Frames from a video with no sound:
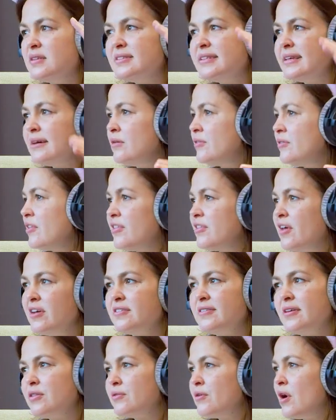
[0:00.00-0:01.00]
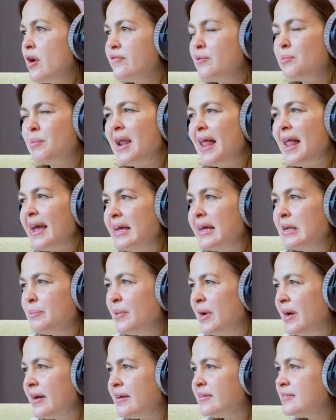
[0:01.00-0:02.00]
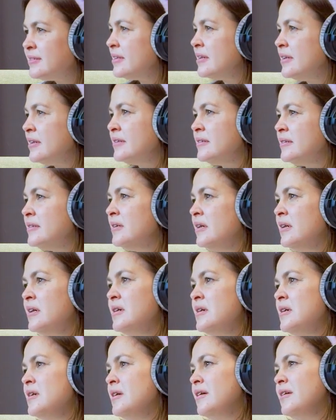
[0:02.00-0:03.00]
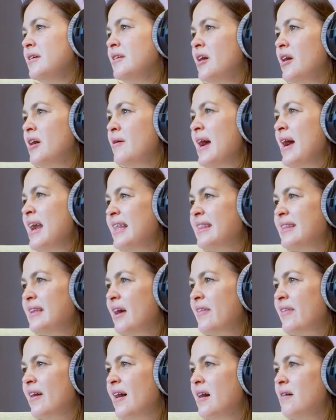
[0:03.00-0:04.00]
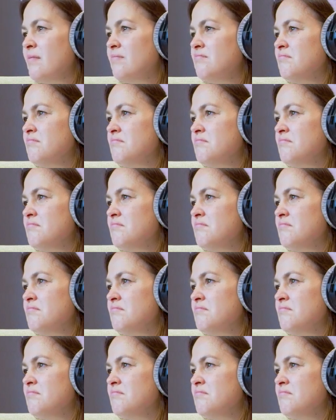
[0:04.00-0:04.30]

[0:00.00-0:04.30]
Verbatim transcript: sit on the 13th row of a plane person? You know, anything like that?